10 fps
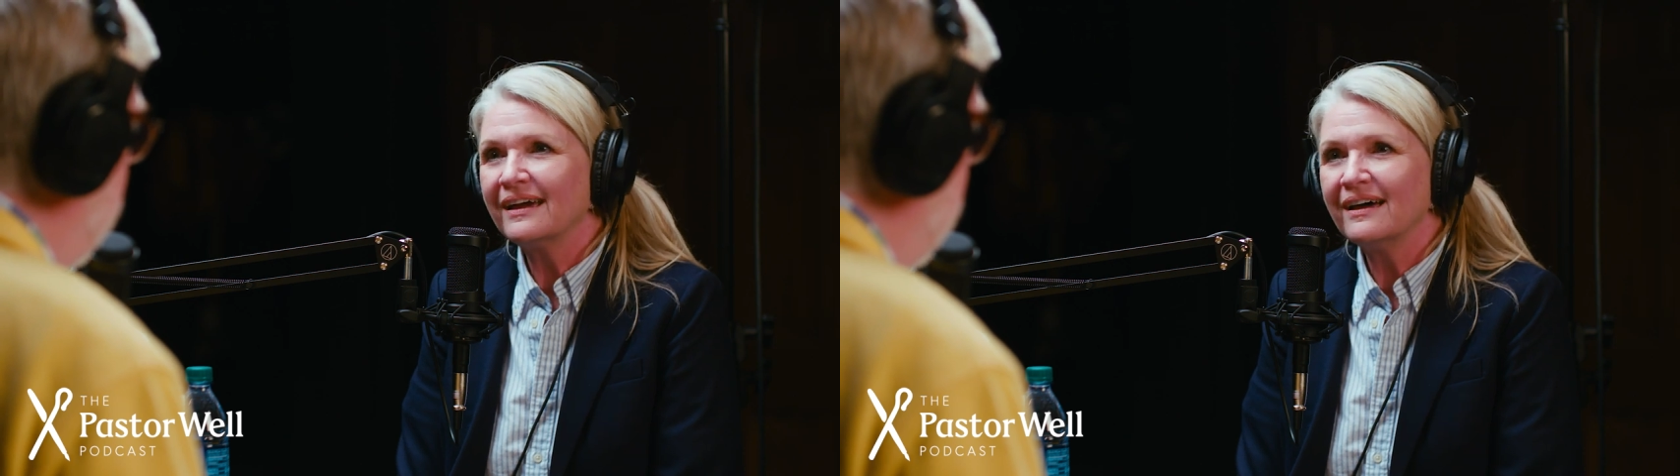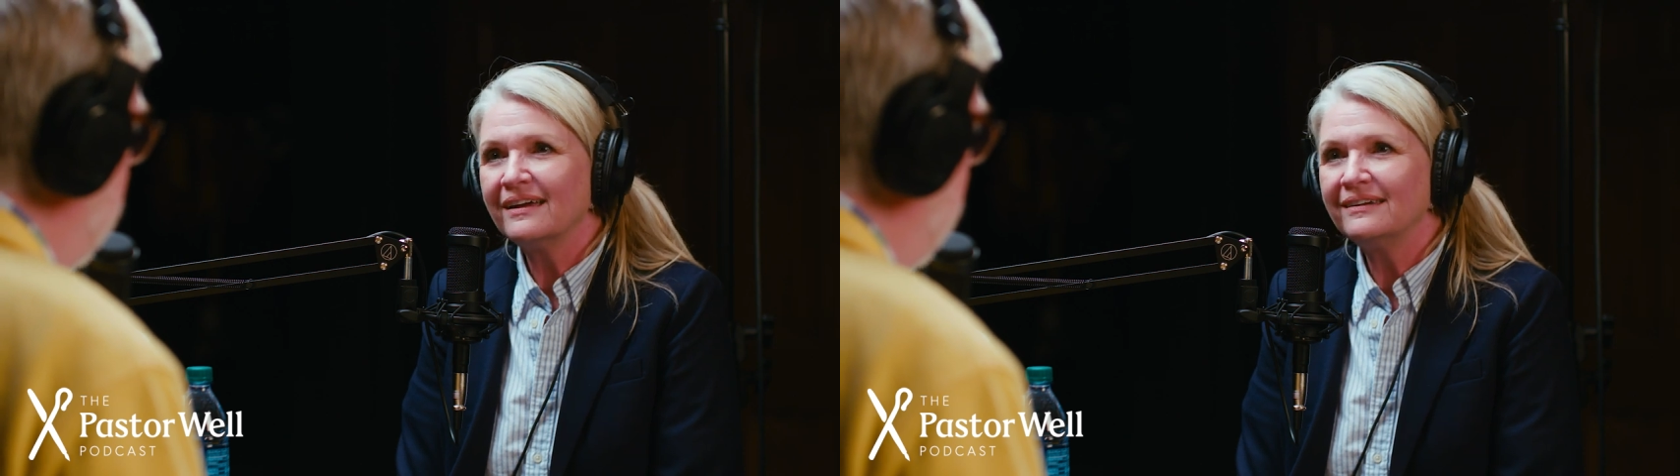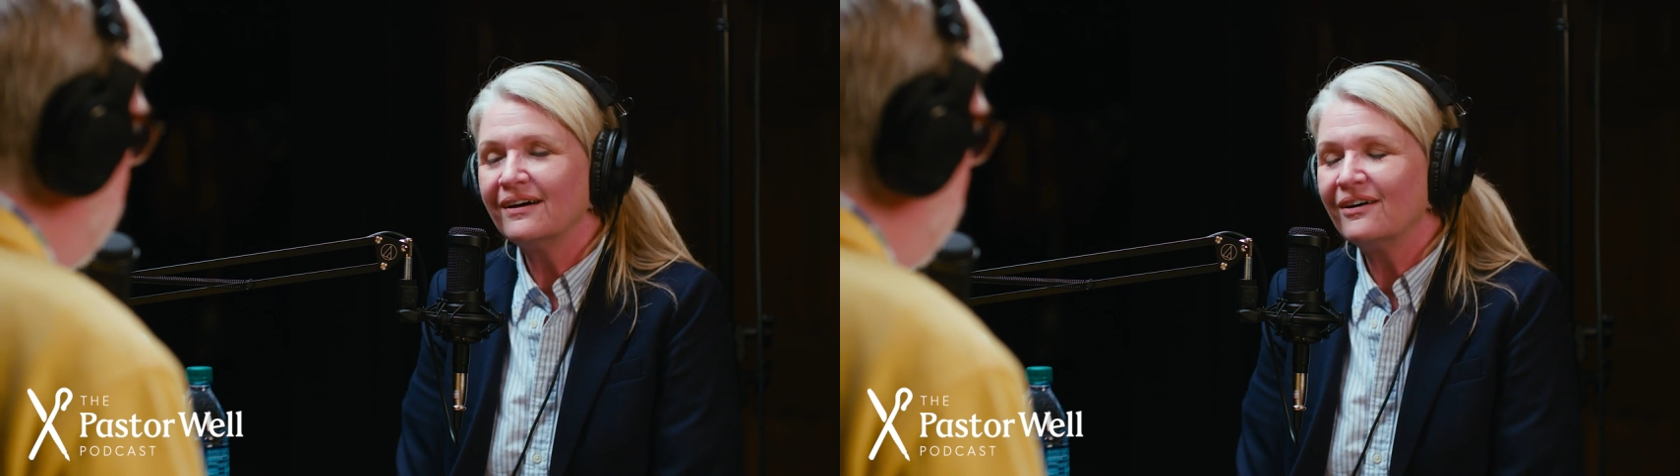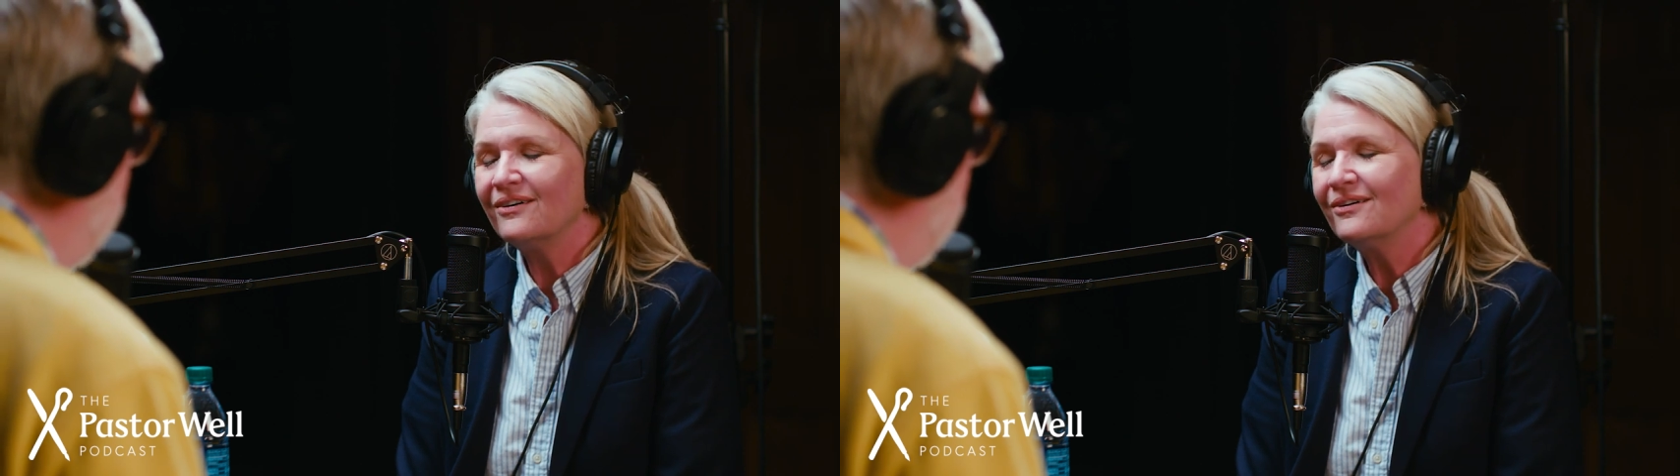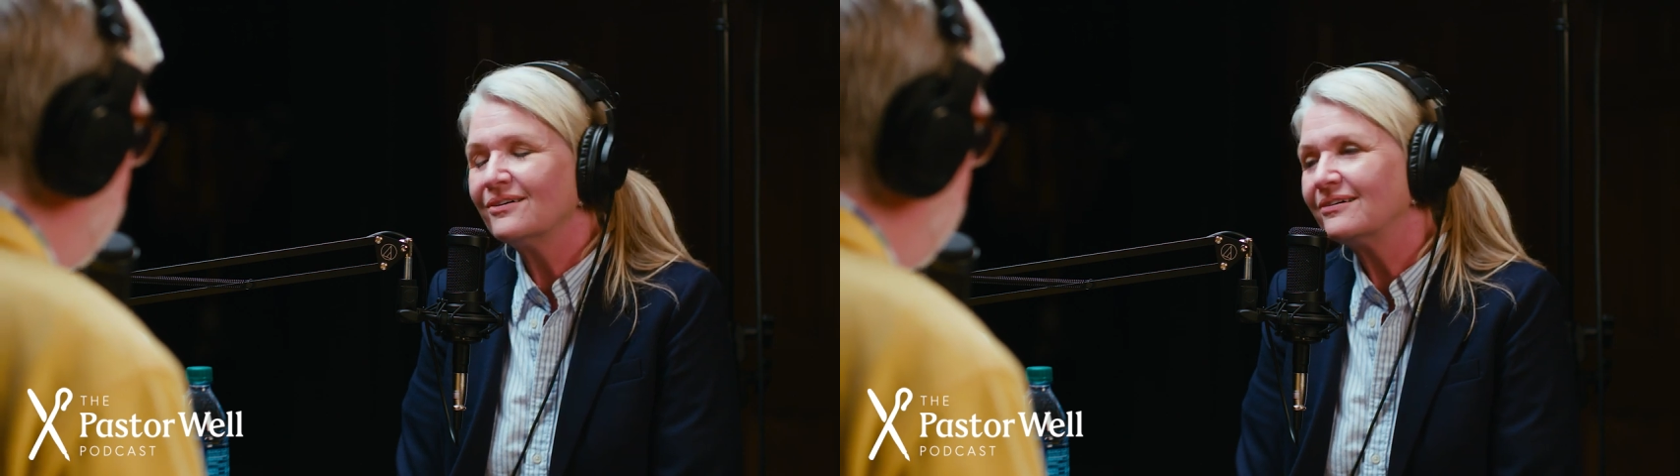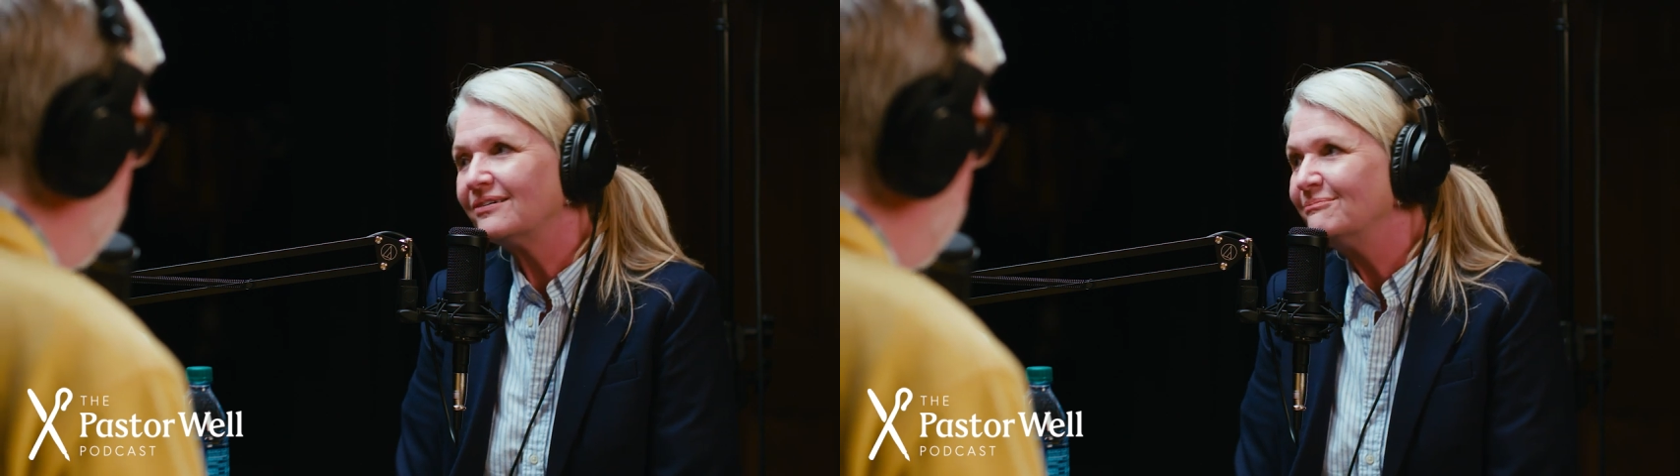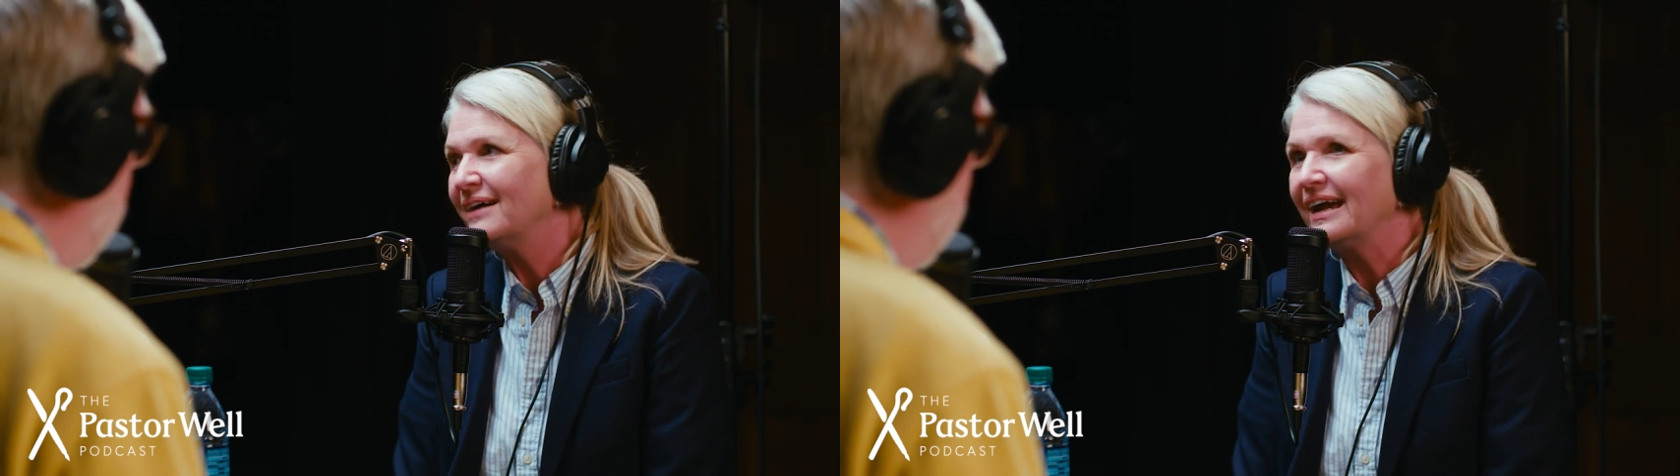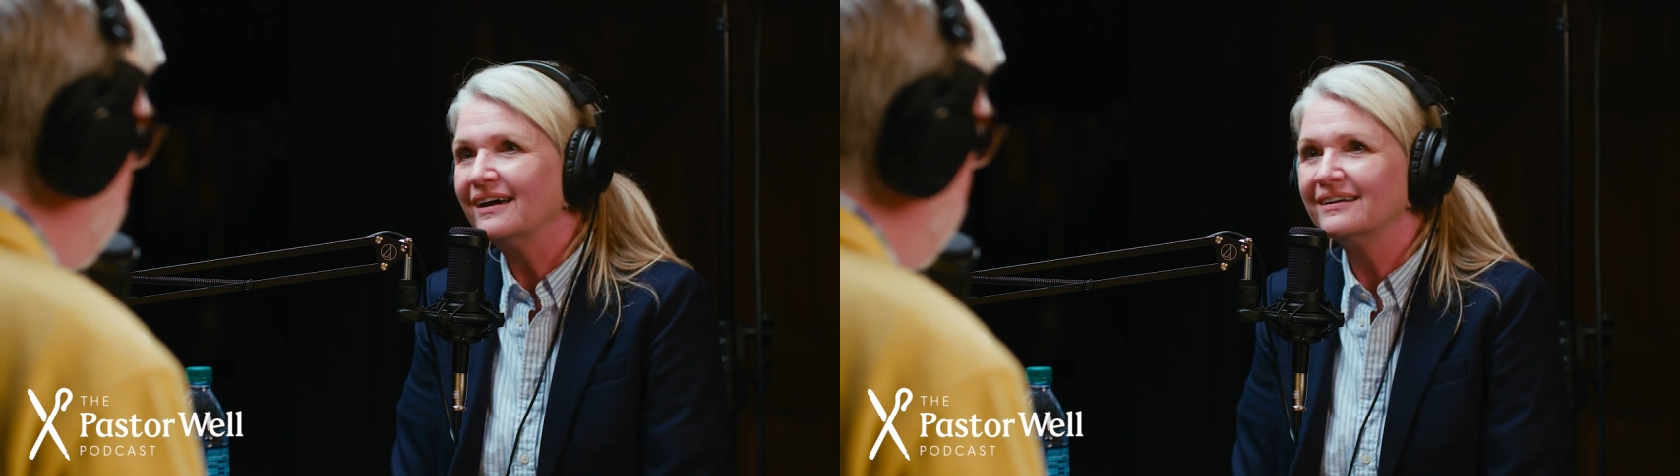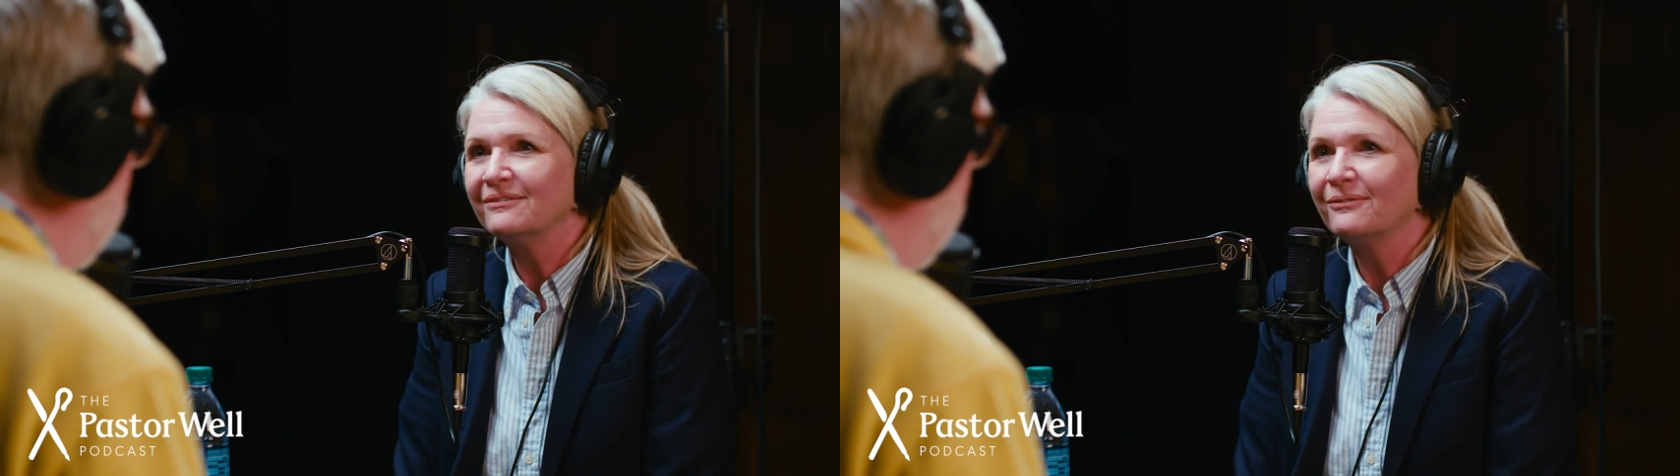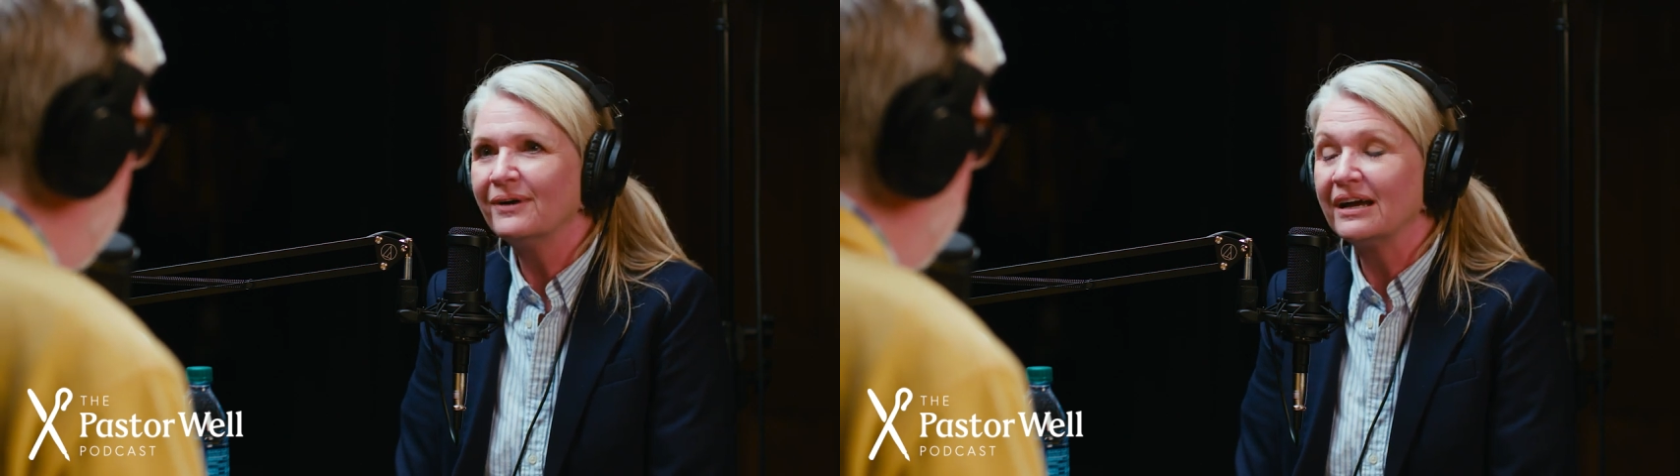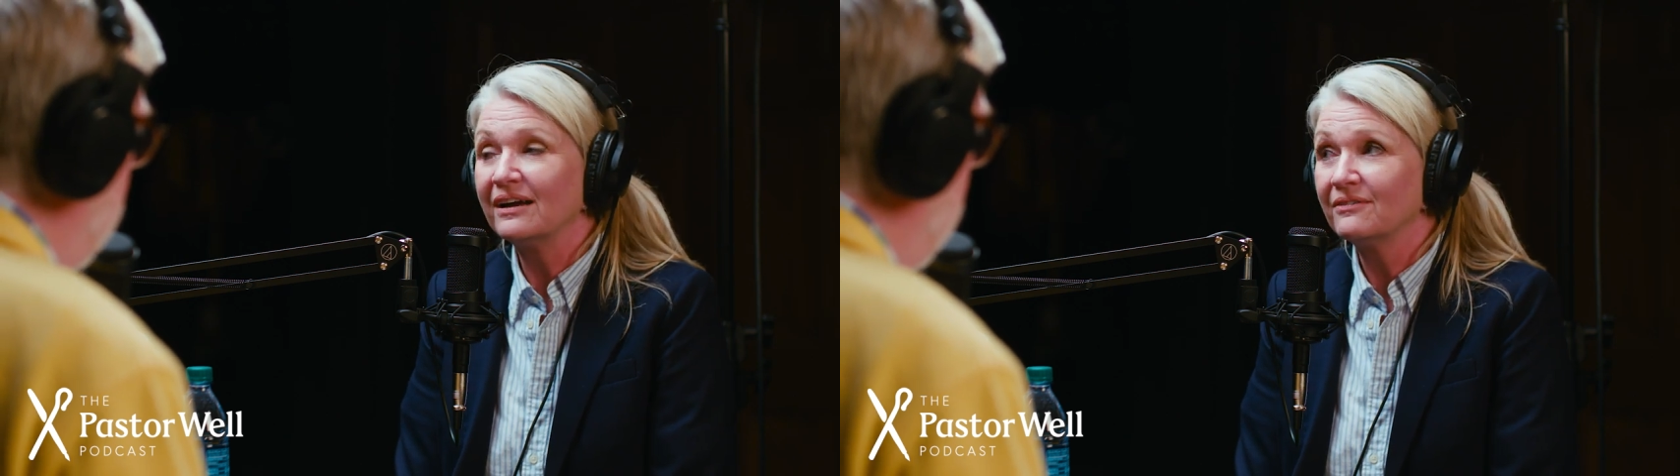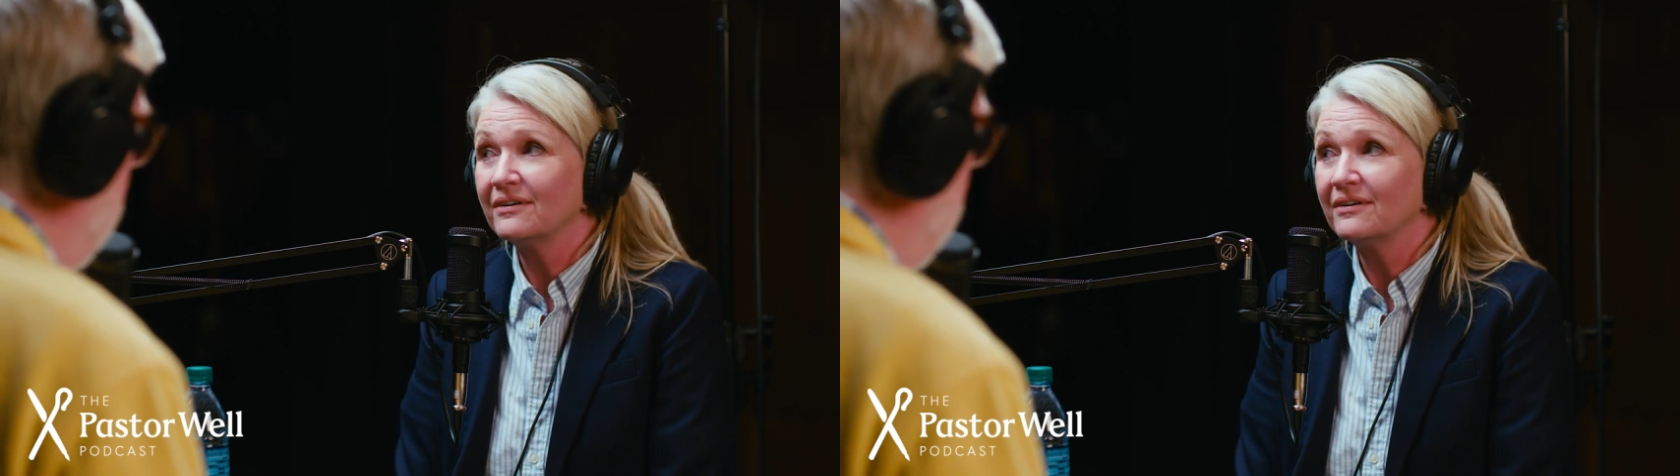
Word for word: And oh man, what